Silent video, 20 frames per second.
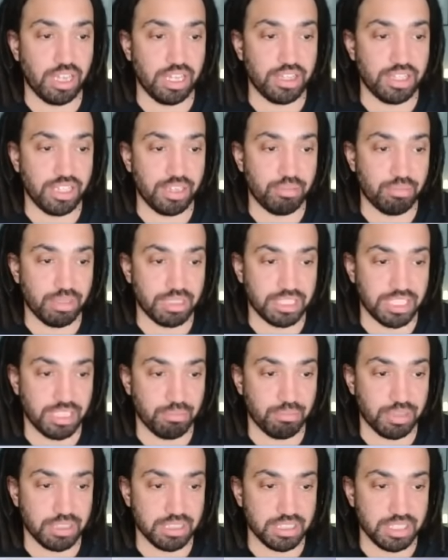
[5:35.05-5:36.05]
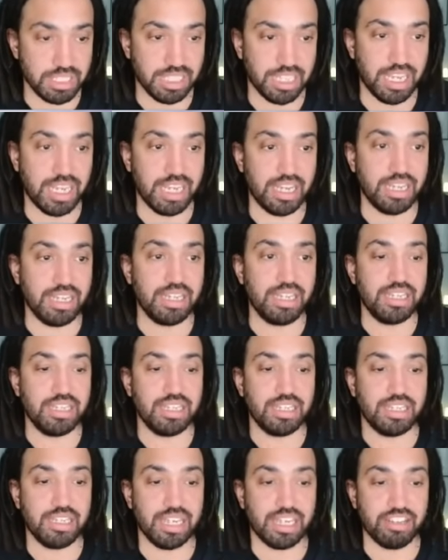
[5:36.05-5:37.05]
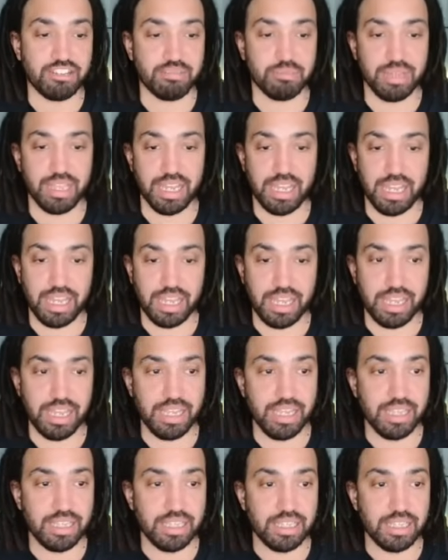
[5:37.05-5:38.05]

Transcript: and then press that button again, and that gives me A,